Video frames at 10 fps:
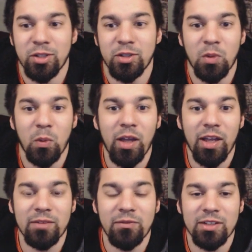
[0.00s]
turned
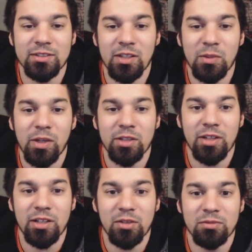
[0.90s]
away and faced the other way and
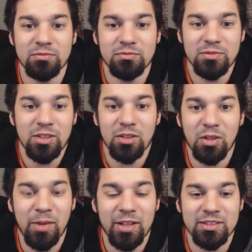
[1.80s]
tried to go, you know,
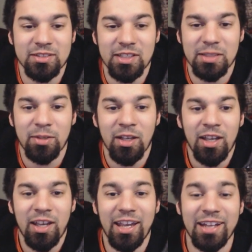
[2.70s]
go back to sleep.
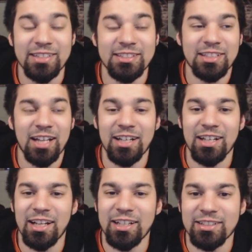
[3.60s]
And he's just kind of
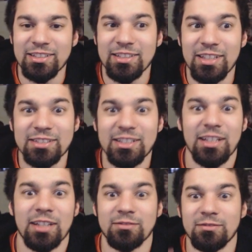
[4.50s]
like, he has that,
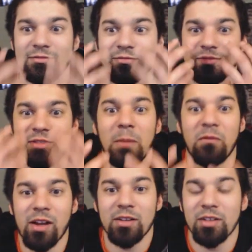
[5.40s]
like,
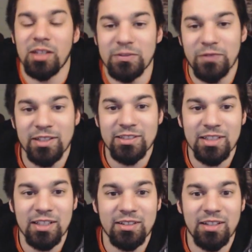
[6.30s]
dumbfounded look on his face. He's
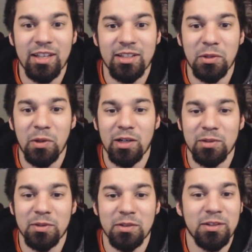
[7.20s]
like, thank you,
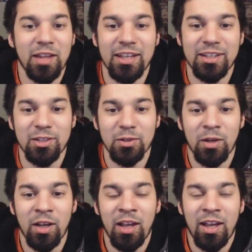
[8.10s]
Aqua, thank you.
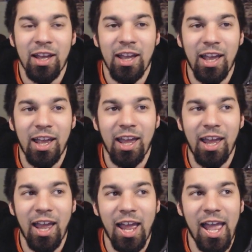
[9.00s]

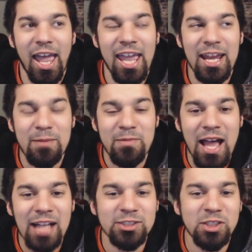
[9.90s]
And I'm
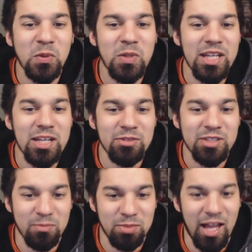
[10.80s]
not sure what he was
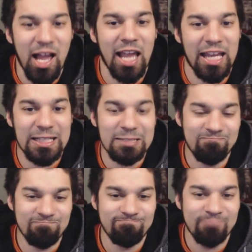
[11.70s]
implying.
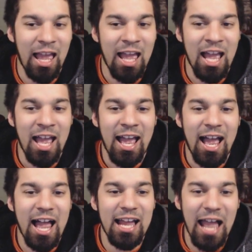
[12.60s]

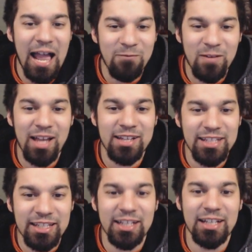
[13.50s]
I have an
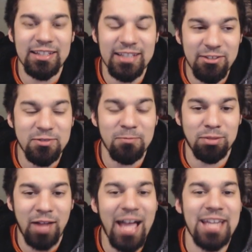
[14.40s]
idea he was
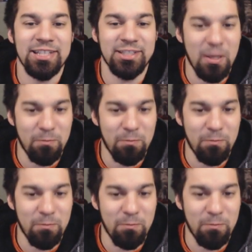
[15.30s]
implying